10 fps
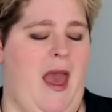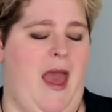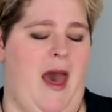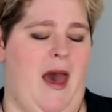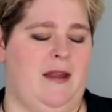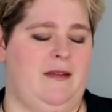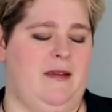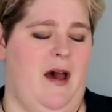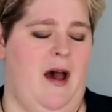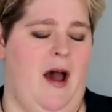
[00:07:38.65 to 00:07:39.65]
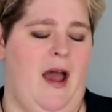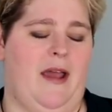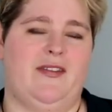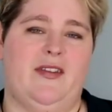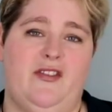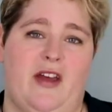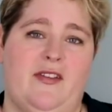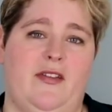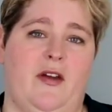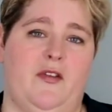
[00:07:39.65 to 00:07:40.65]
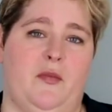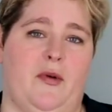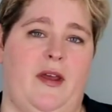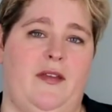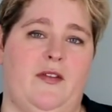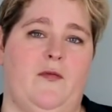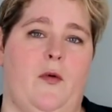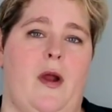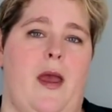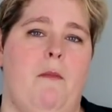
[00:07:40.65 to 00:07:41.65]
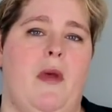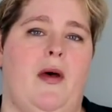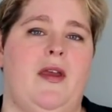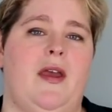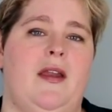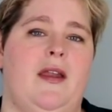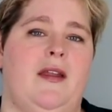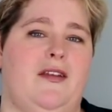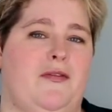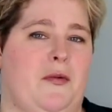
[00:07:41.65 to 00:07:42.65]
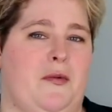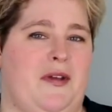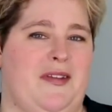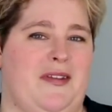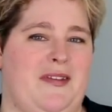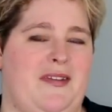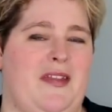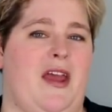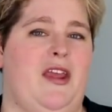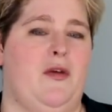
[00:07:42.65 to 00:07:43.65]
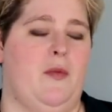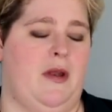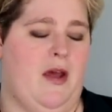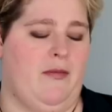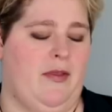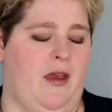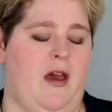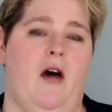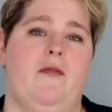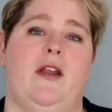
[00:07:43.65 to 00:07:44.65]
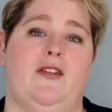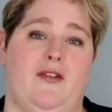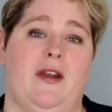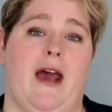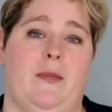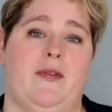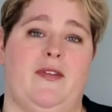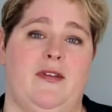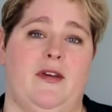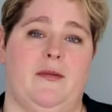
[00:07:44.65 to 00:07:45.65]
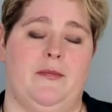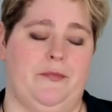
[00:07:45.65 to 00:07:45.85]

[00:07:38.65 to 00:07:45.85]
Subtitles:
And I suggest those breeds for a million and different reasons that you would never think of until it happens to you.